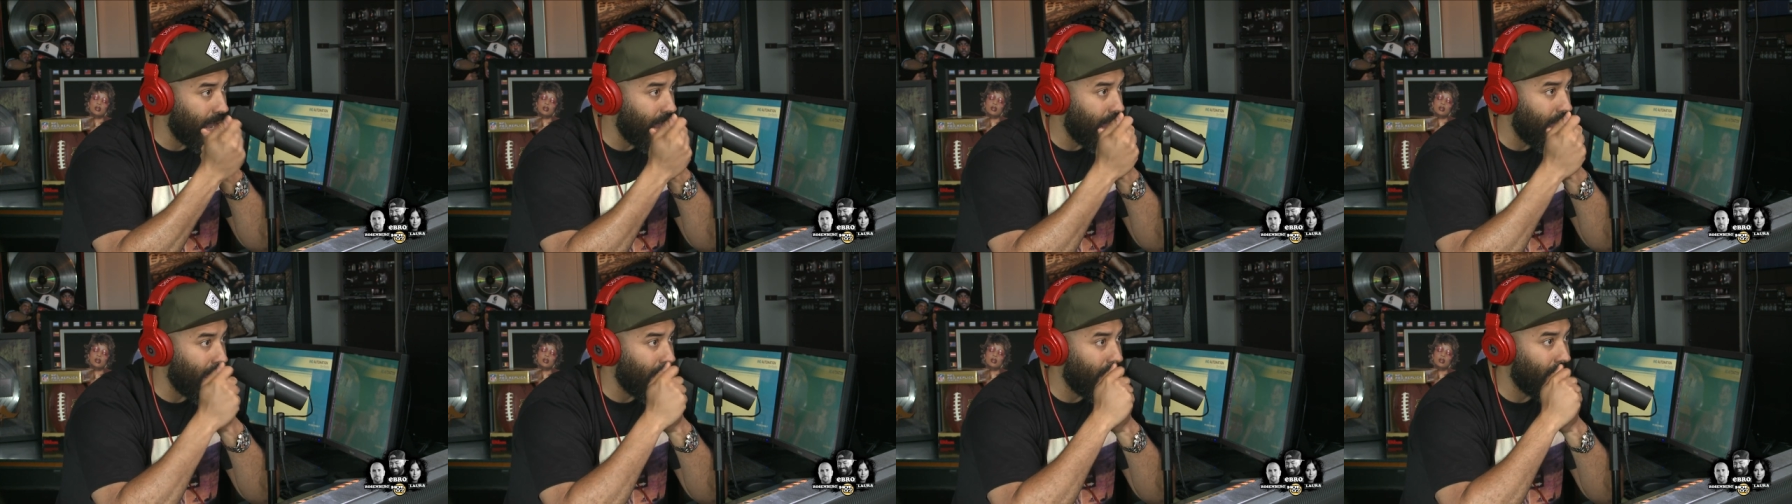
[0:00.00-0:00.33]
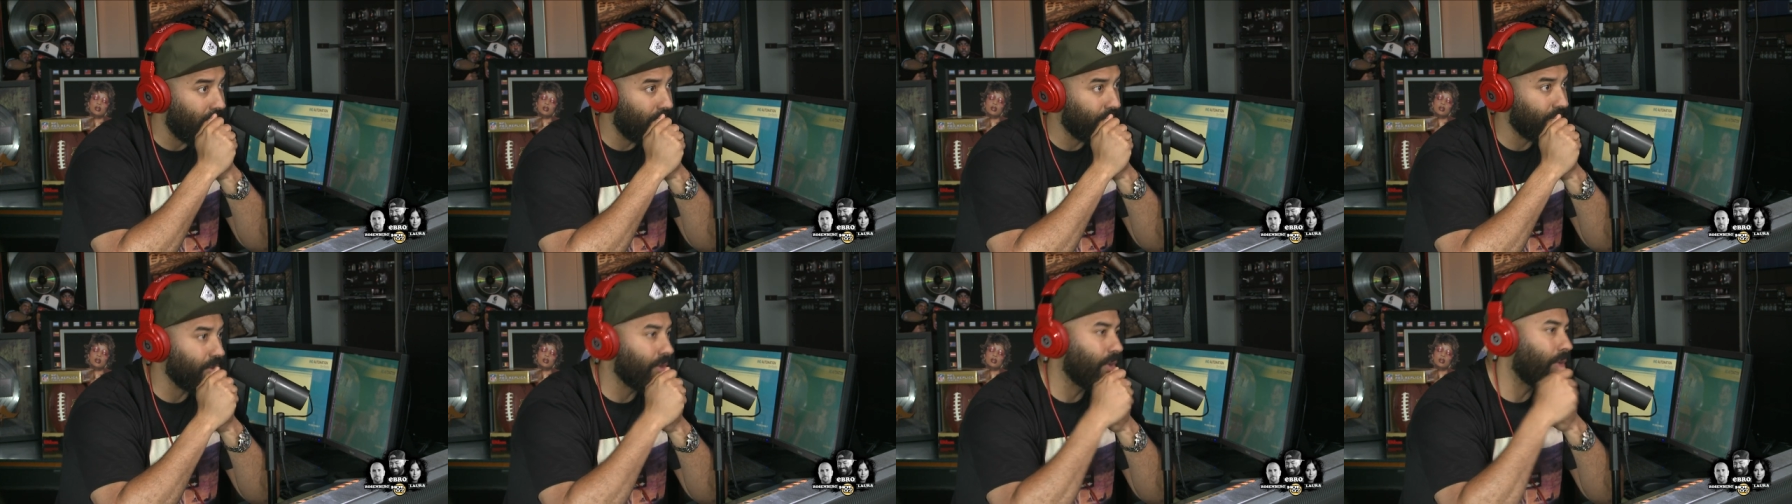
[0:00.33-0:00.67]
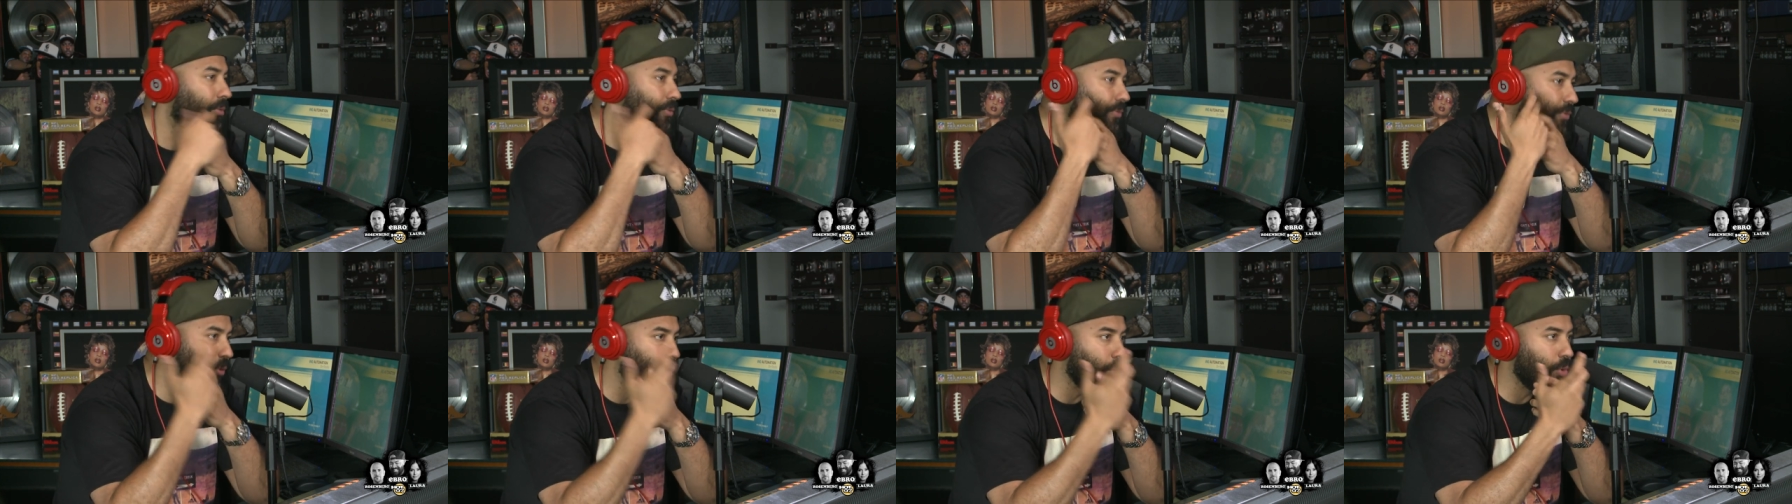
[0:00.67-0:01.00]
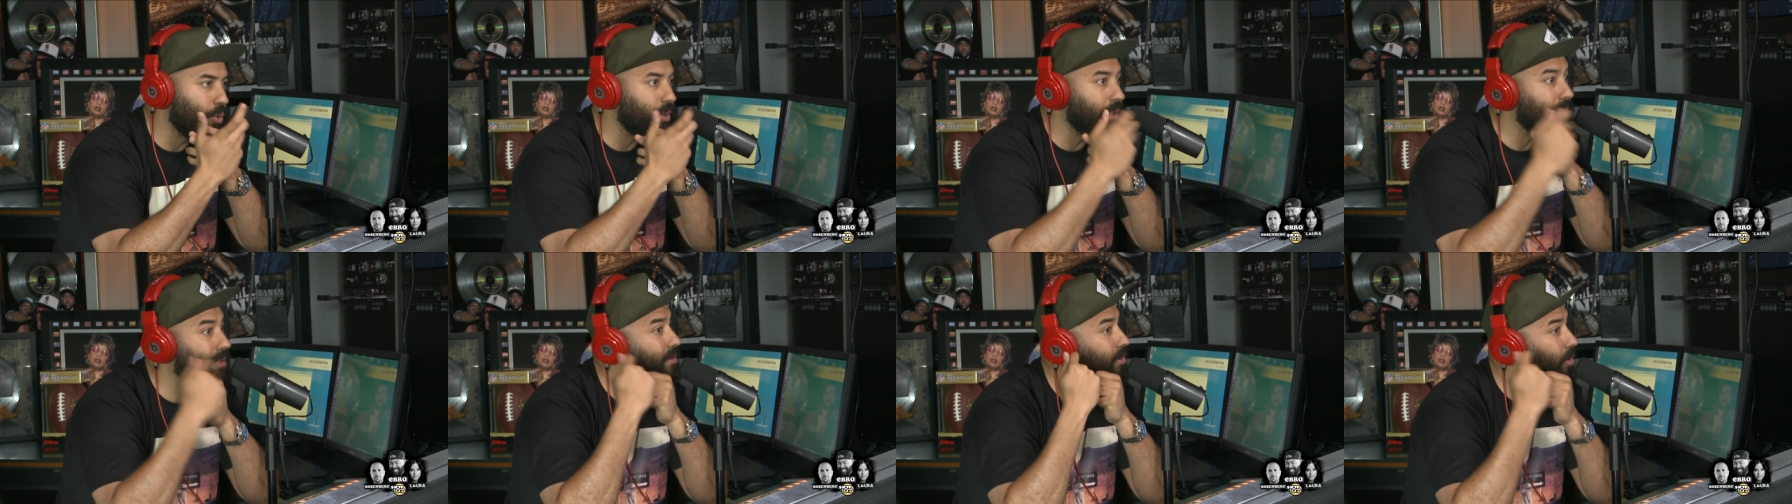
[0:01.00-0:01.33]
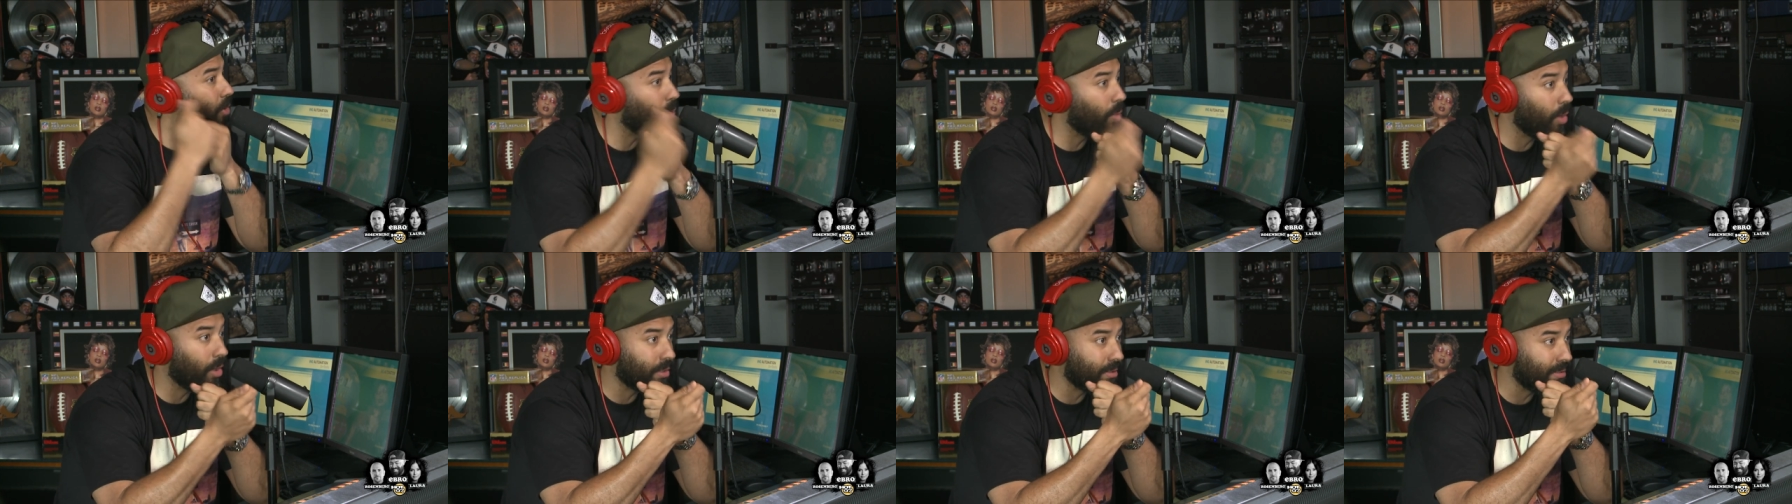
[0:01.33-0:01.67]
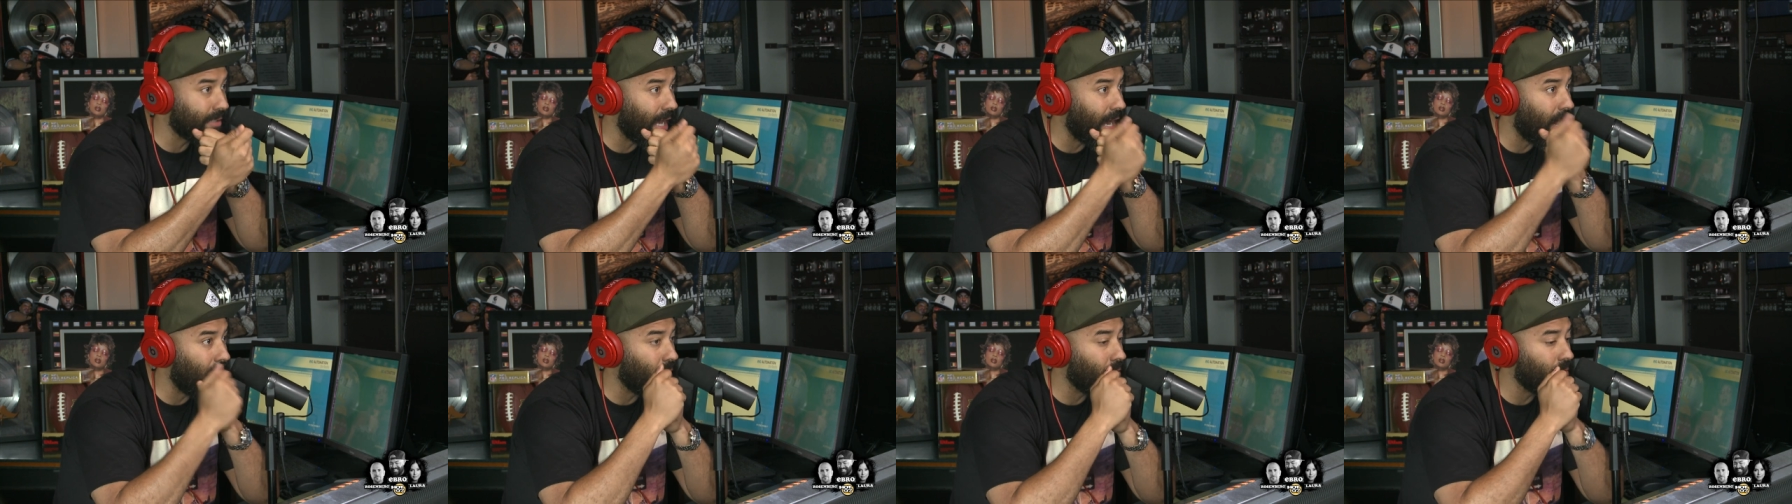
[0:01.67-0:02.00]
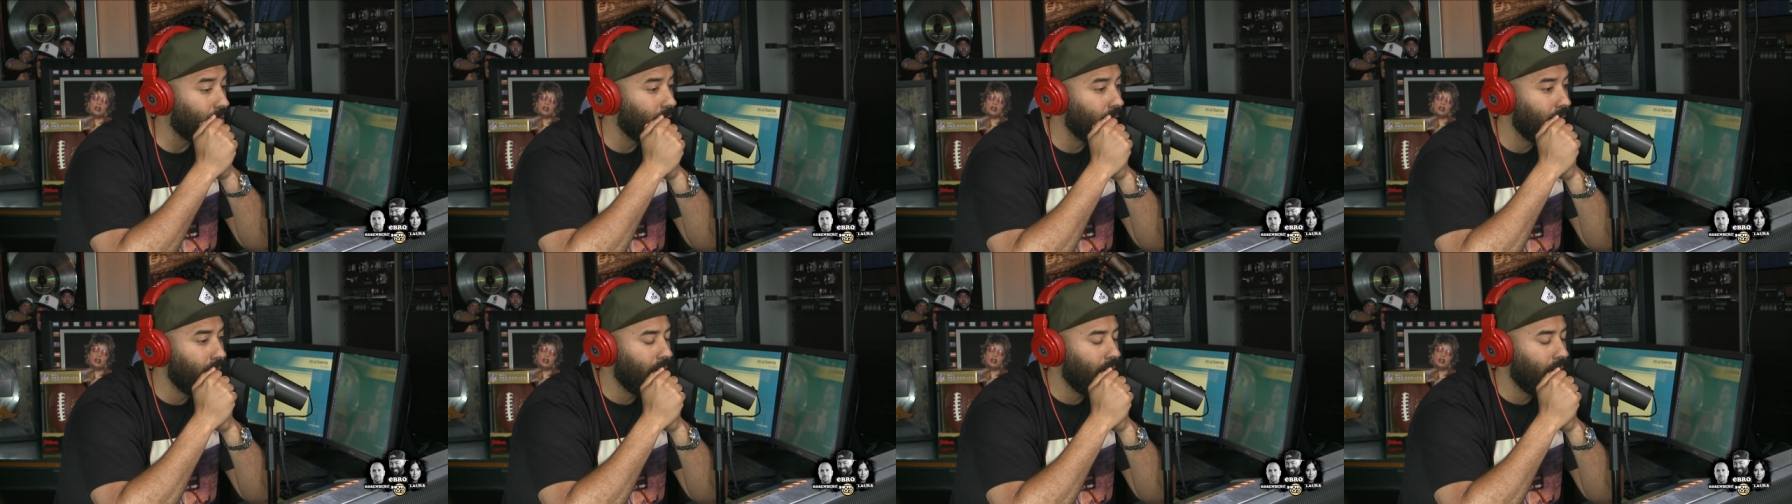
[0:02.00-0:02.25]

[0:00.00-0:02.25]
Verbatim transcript: to have. You know, food. He still works out.